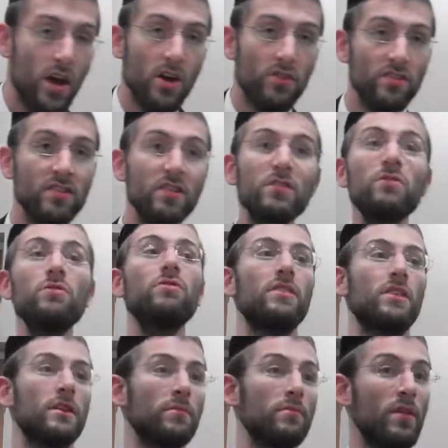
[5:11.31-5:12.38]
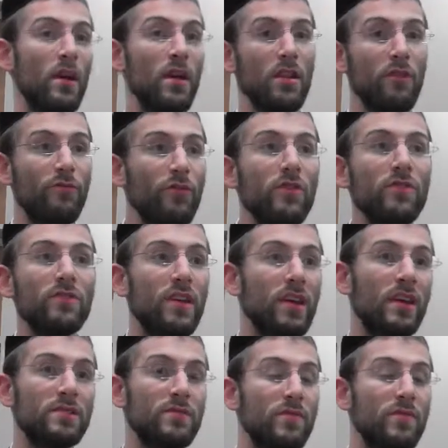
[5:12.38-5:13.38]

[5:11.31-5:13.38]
So there are two dinim. The first thing is,